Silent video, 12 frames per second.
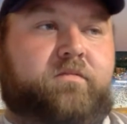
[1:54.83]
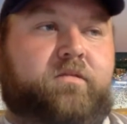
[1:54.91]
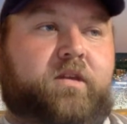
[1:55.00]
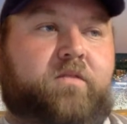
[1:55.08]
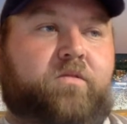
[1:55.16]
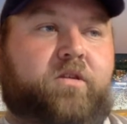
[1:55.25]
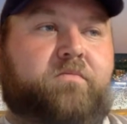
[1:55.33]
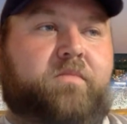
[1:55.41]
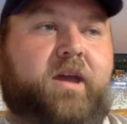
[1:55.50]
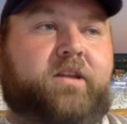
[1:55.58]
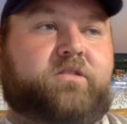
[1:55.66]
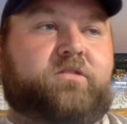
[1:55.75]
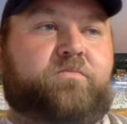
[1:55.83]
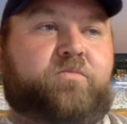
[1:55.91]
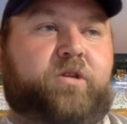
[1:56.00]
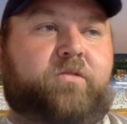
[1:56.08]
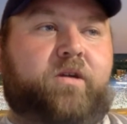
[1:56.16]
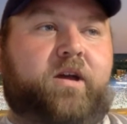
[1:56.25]
really managed them
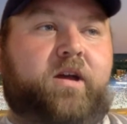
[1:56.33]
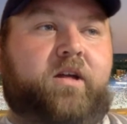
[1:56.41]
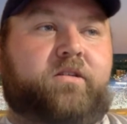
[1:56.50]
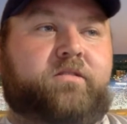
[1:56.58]
pretty well.